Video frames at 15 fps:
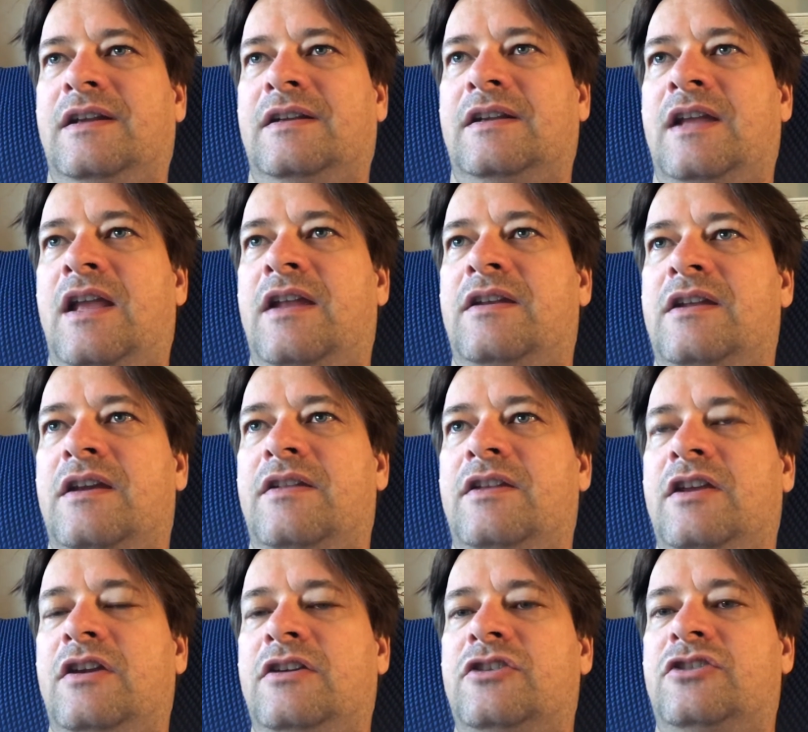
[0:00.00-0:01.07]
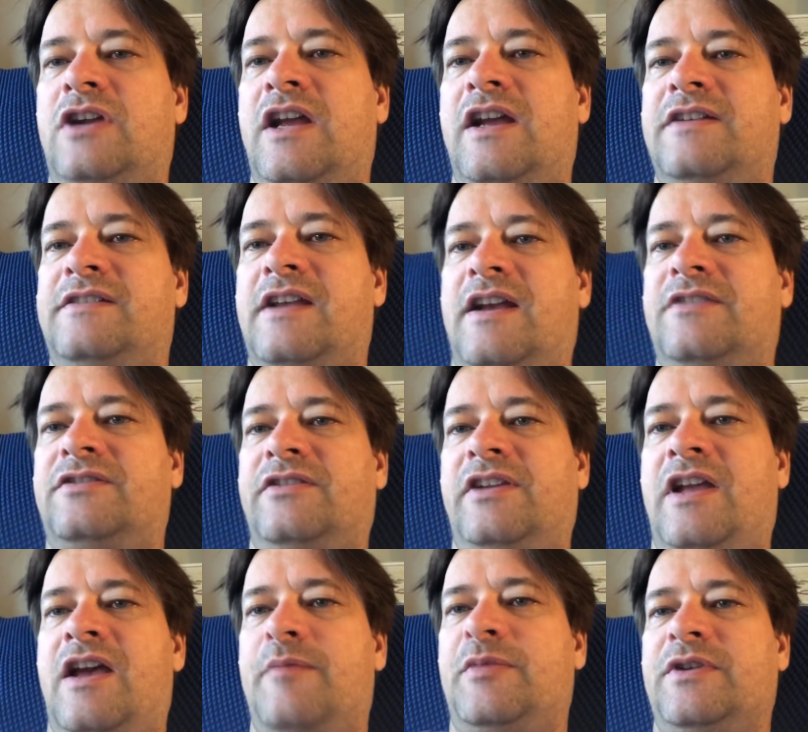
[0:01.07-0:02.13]
And the Younger Dryas actually
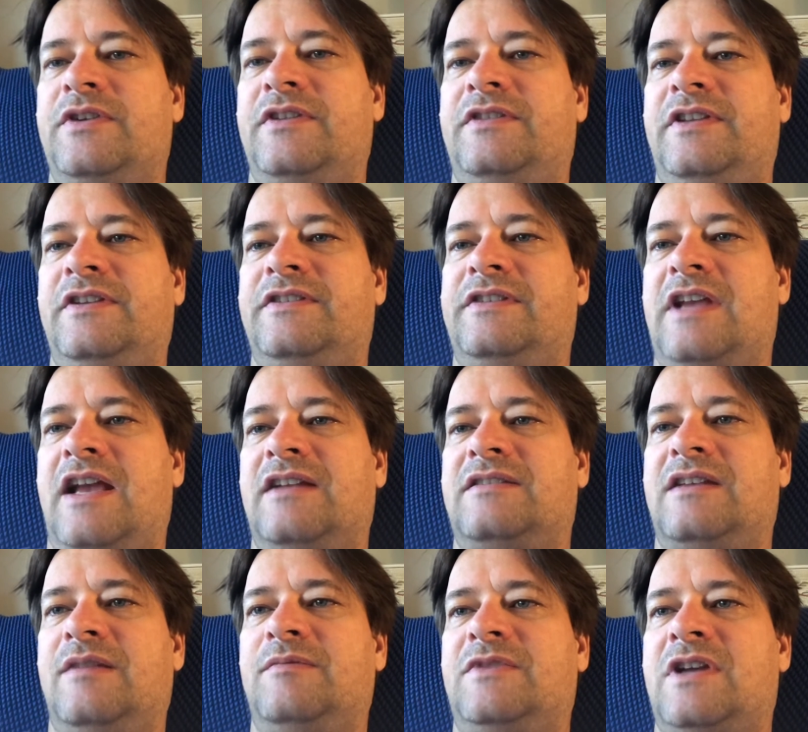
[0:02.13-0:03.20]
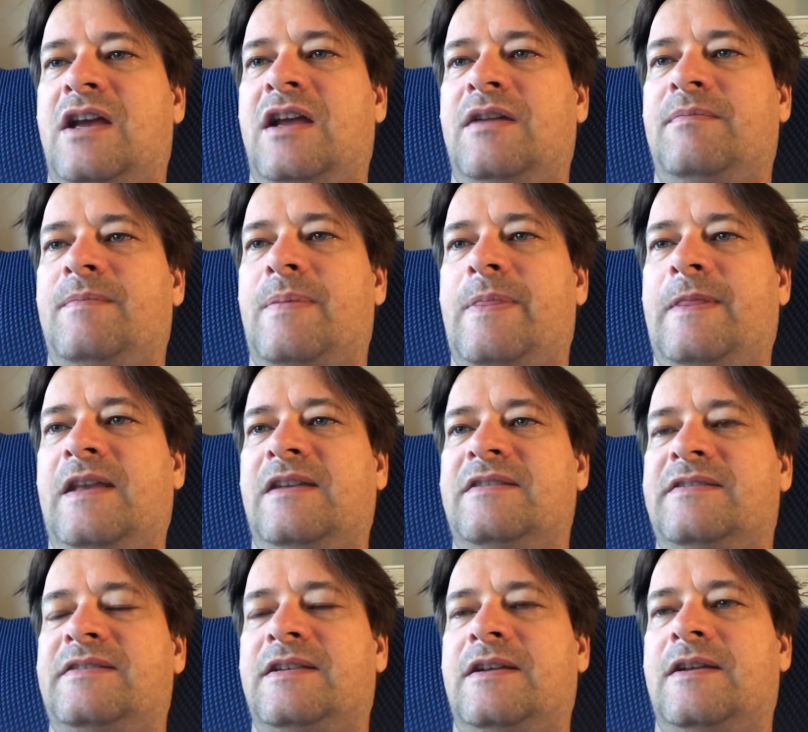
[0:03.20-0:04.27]
happened at the exact same time
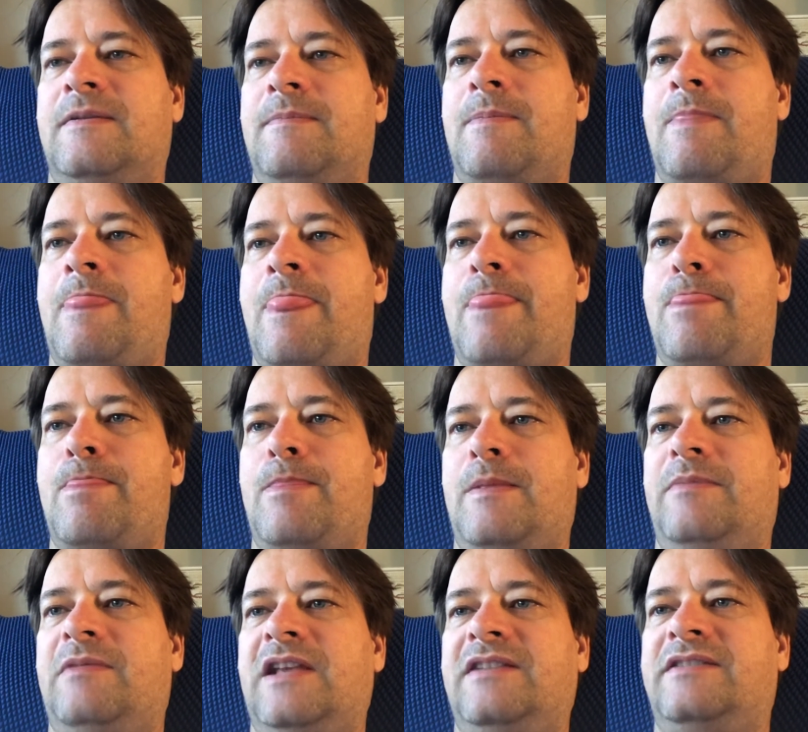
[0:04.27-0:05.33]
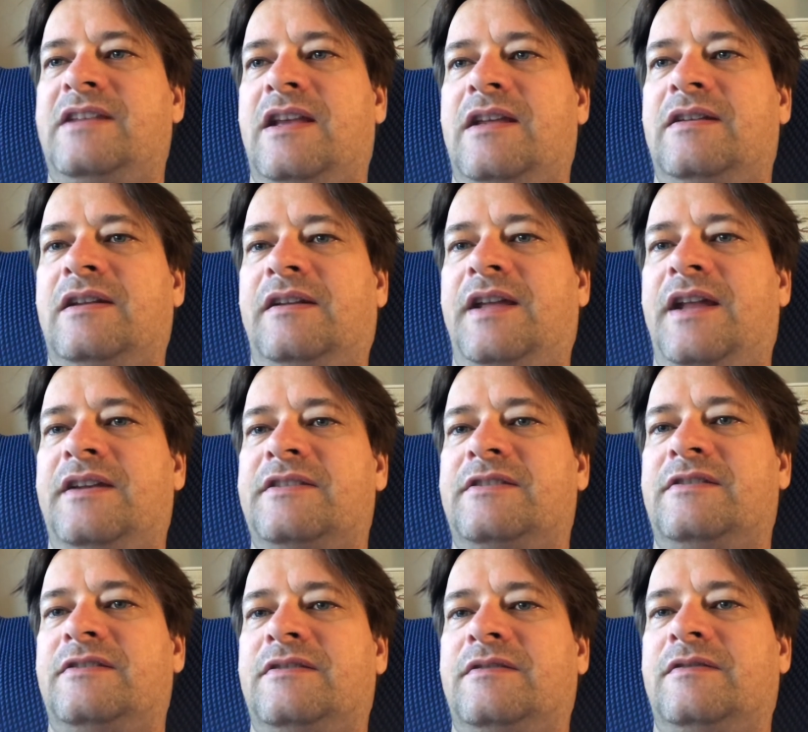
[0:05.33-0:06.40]
as they said Atlantis,
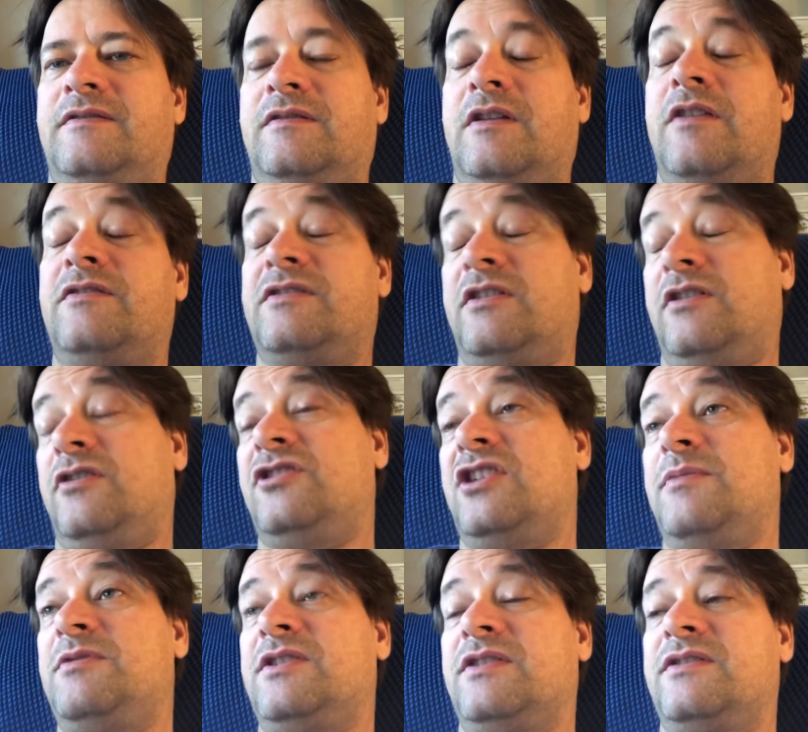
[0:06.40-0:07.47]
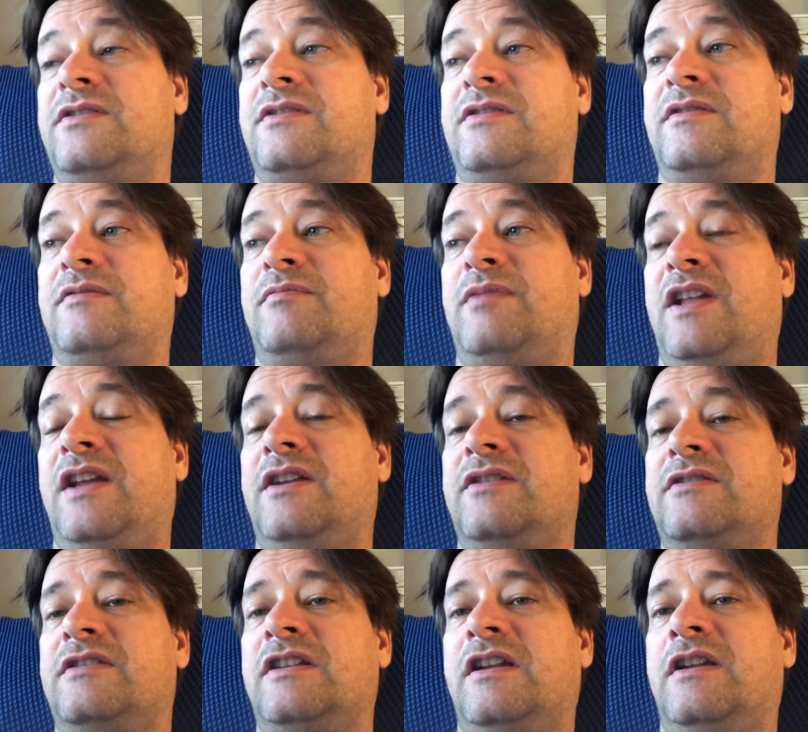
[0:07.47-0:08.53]
as the Egyptians, and Plato
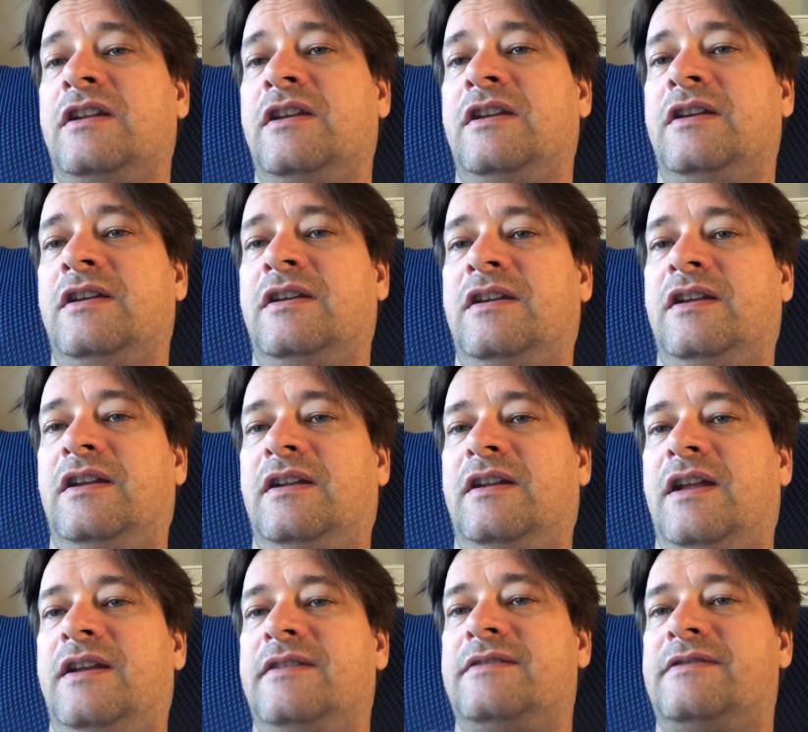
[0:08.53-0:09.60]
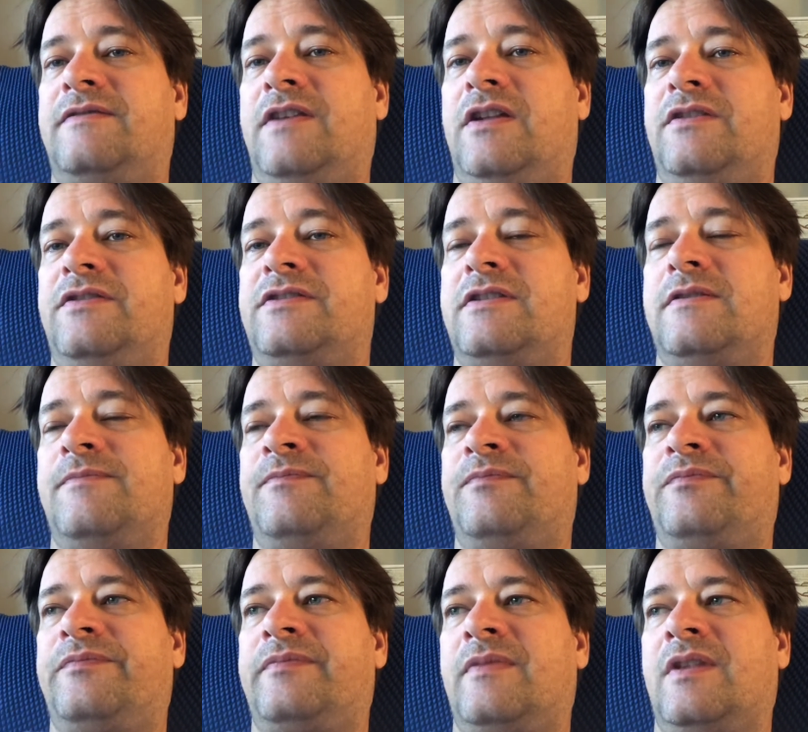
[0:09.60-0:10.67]
said Atlantis fell. So,
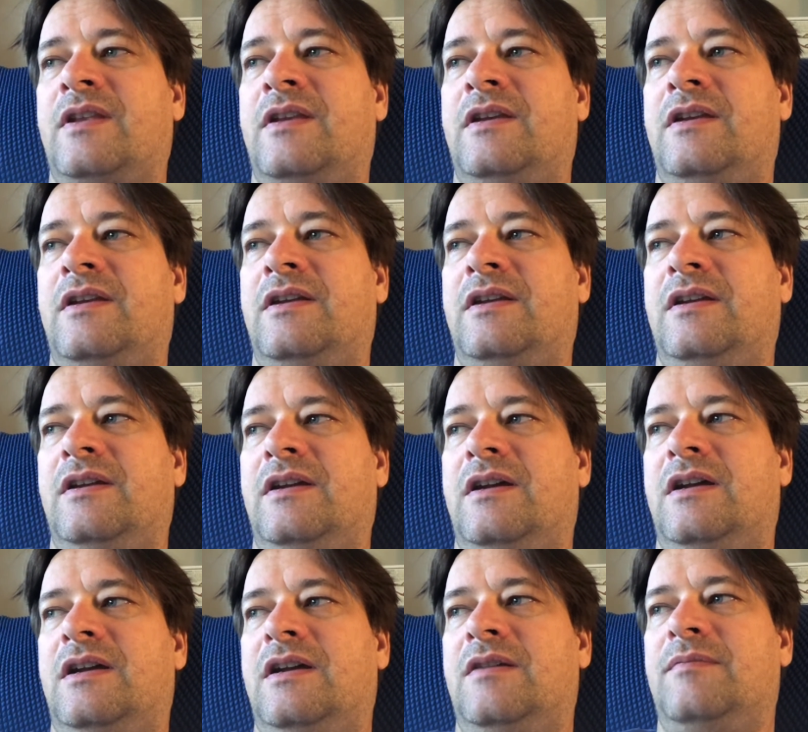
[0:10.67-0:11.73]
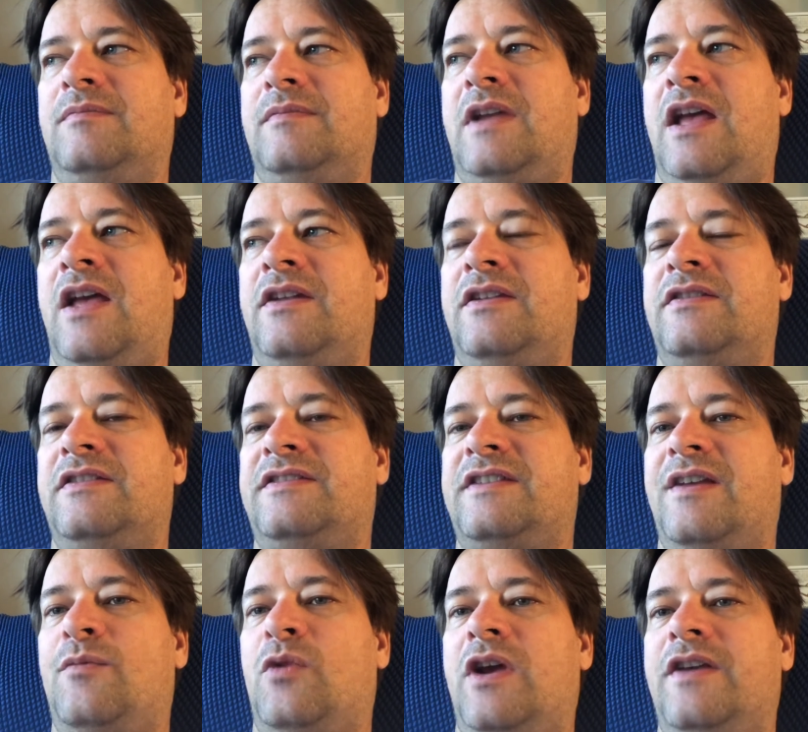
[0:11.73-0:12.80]
and in the
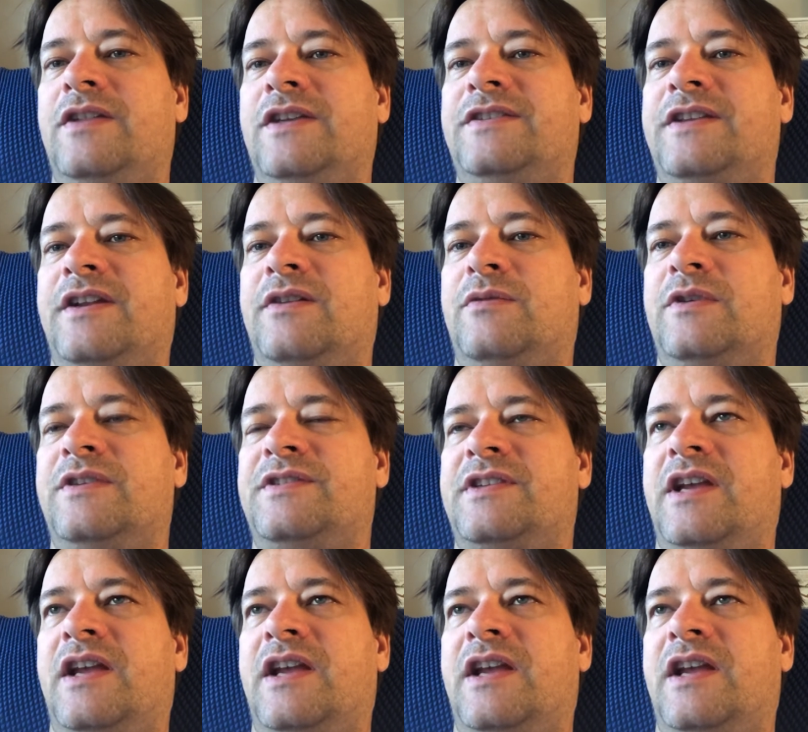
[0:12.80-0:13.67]
same way, they said it was